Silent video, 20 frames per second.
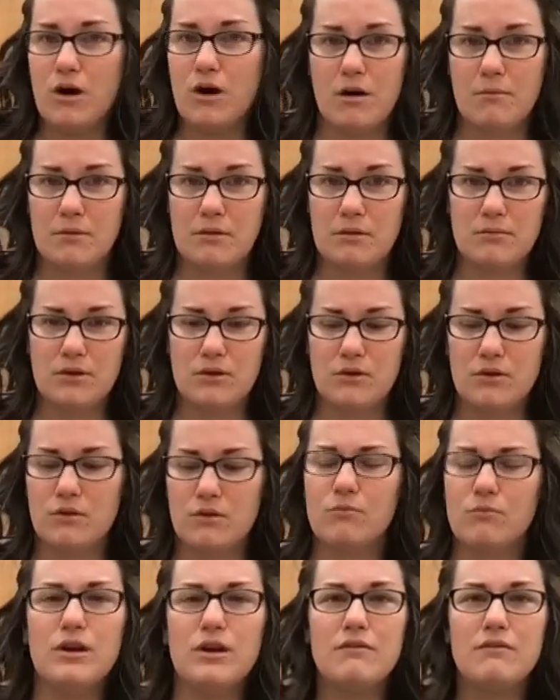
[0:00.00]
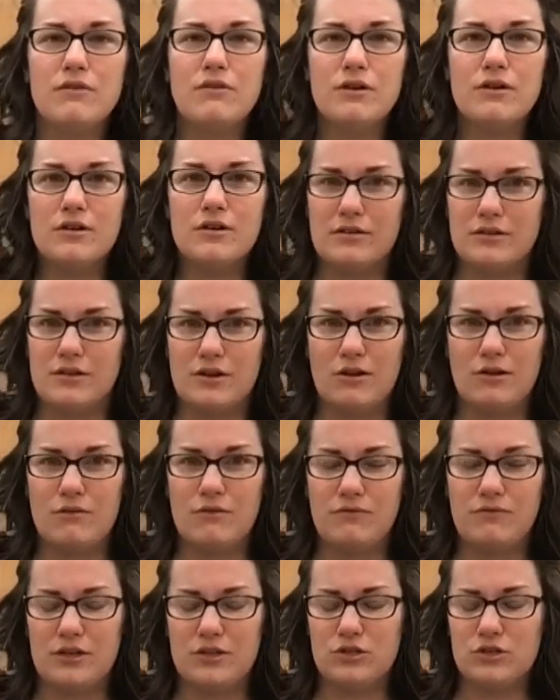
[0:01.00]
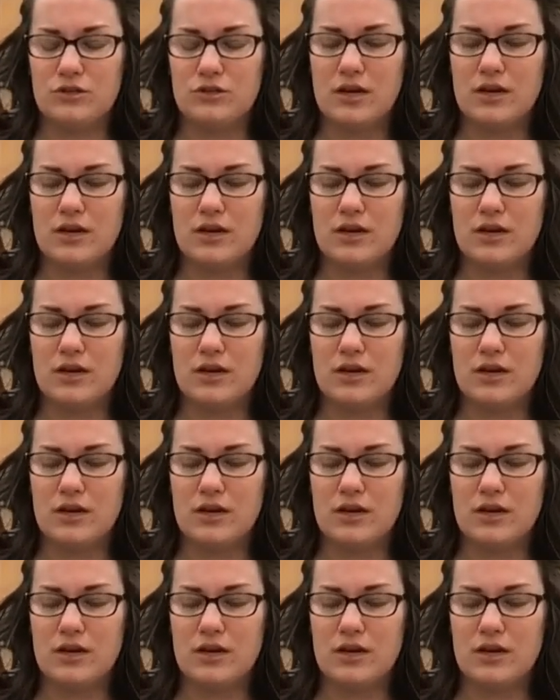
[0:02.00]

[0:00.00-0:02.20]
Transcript: almond milk, whatever fits your